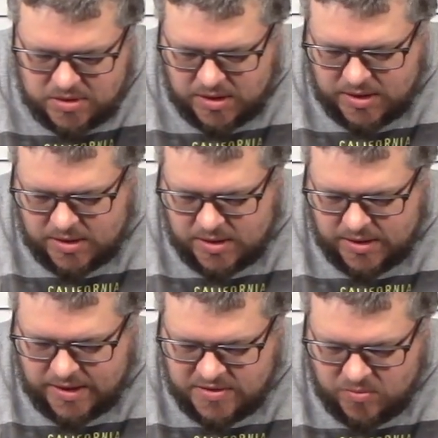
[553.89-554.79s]
I
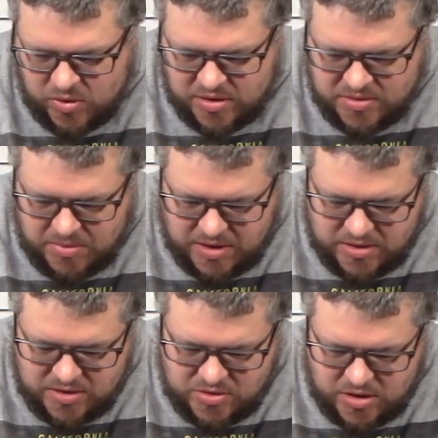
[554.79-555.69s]
got some words about
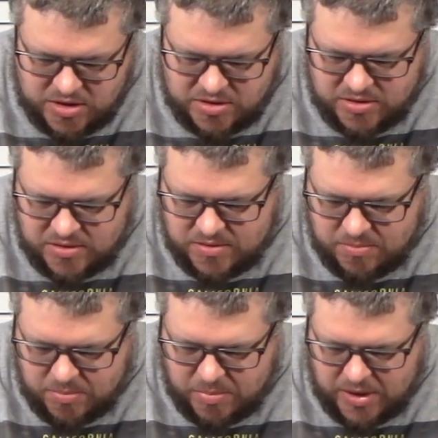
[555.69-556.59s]
the instructions,
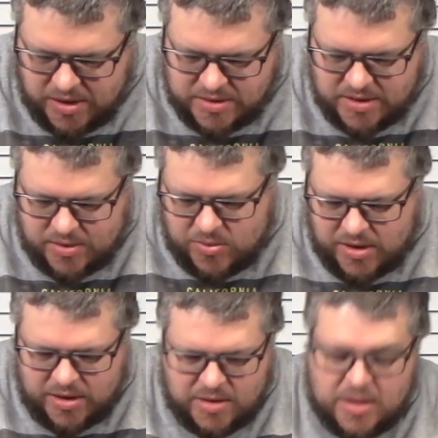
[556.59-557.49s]
but we'll get into